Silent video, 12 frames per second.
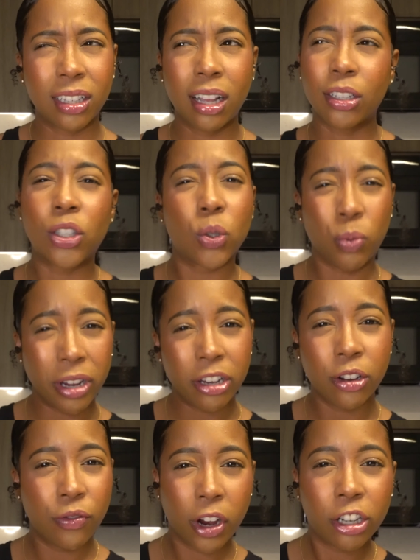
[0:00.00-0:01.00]
a
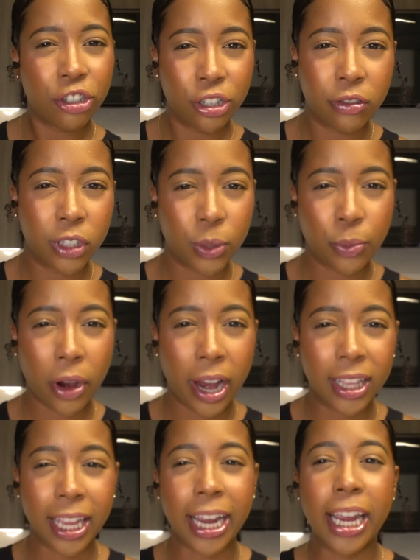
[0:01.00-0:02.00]
sweeter version of
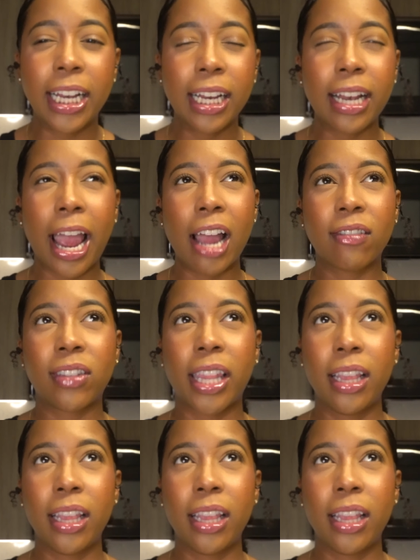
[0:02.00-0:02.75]
Sprite. Like it didn't have